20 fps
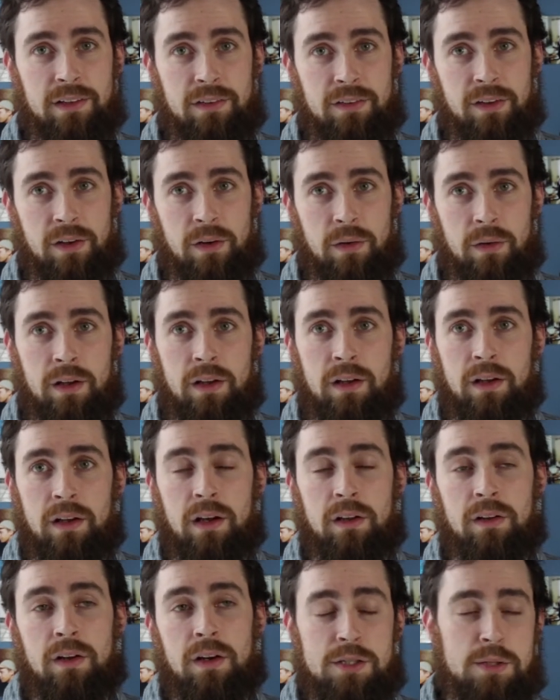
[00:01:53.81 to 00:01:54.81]
So
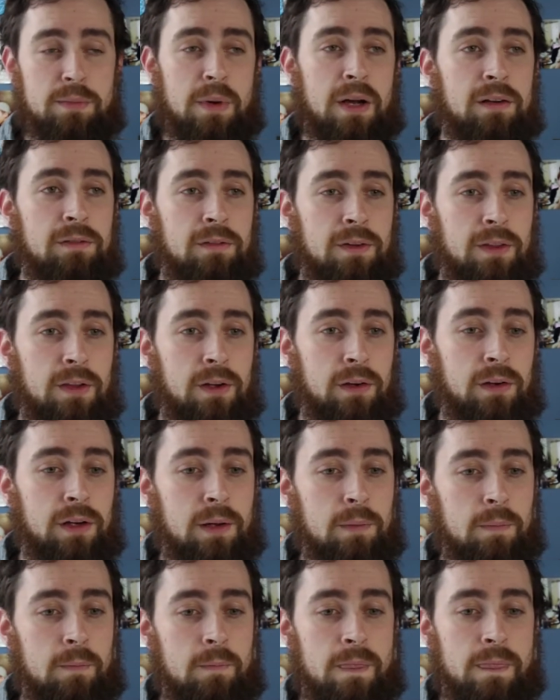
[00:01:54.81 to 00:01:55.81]
a large amount of
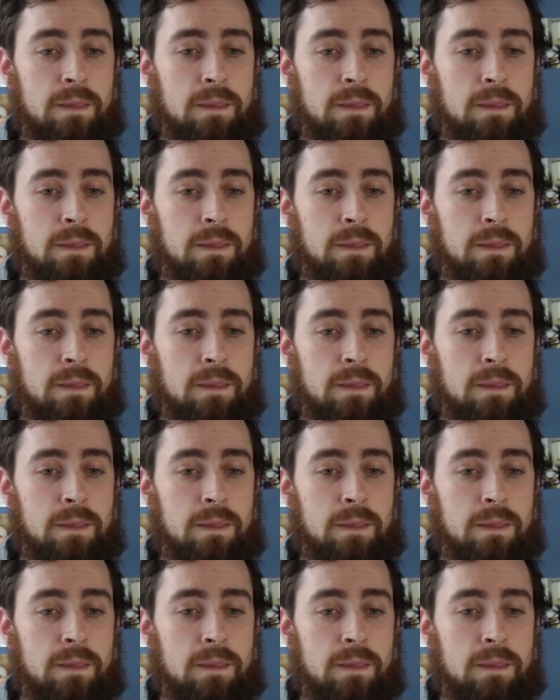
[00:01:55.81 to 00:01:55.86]
Ethereum